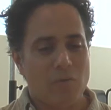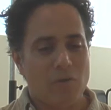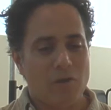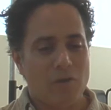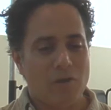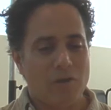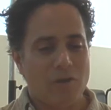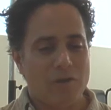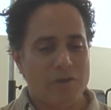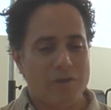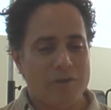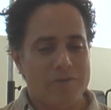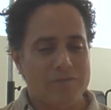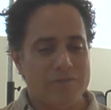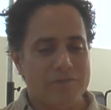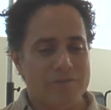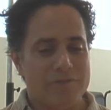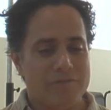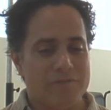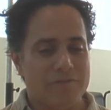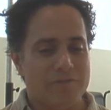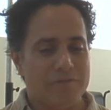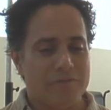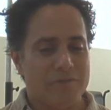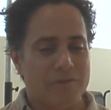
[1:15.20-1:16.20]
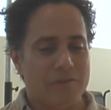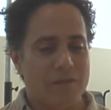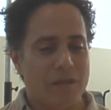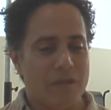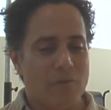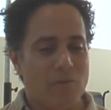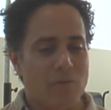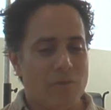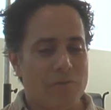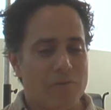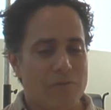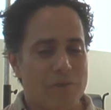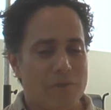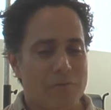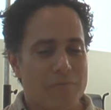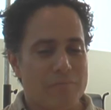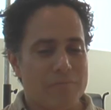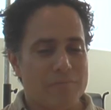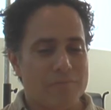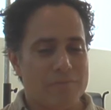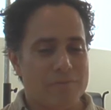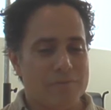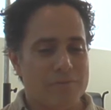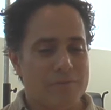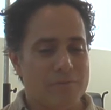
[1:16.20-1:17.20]
want audiences to feel? I want
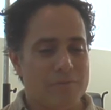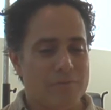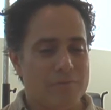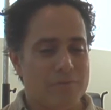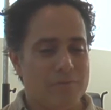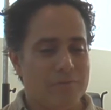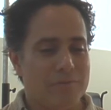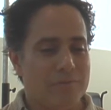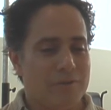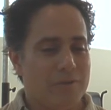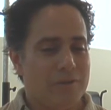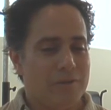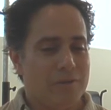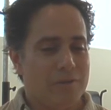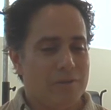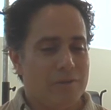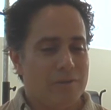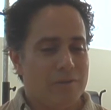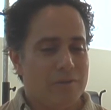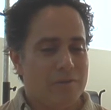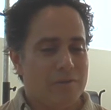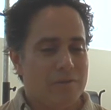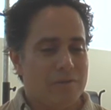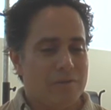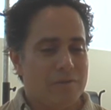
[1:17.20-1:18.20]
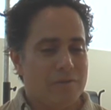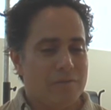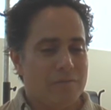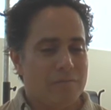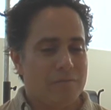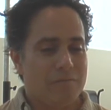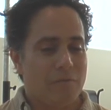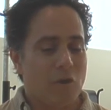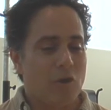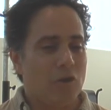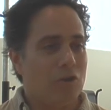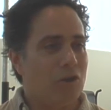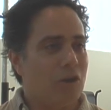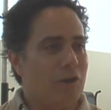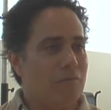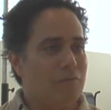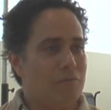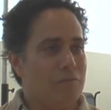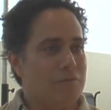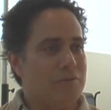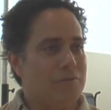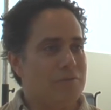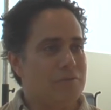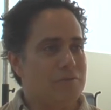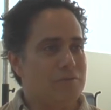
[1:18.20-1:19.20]
them to fall in love
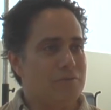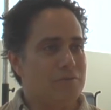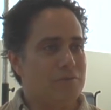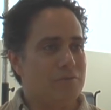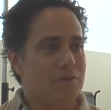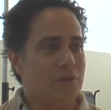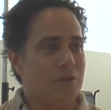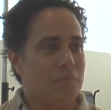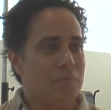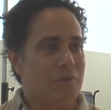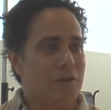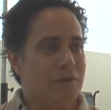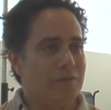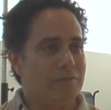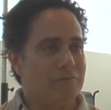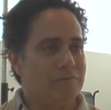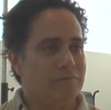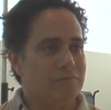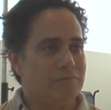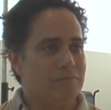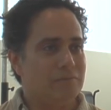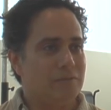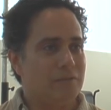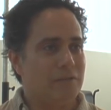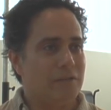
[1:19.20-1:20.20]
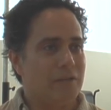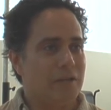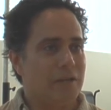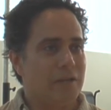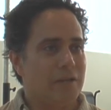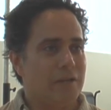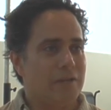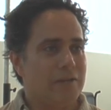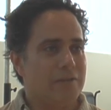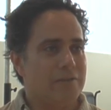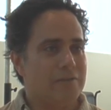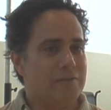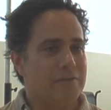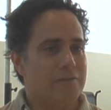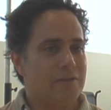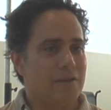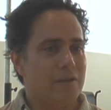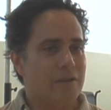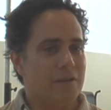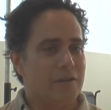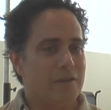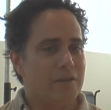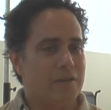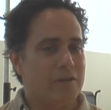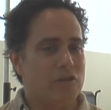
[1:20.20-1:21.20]
with these two young men and
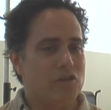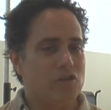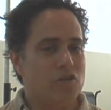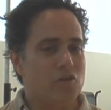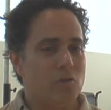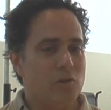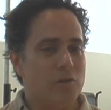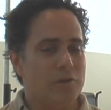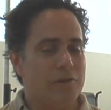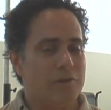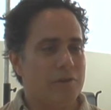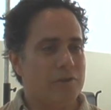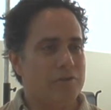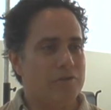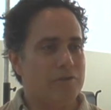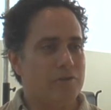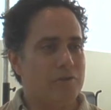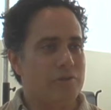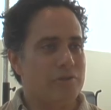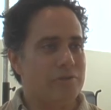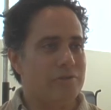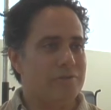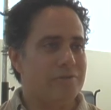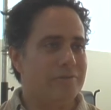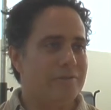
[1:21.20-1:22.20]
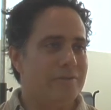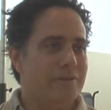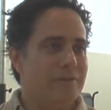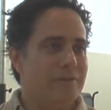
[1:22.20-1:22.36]
enjoy their journey.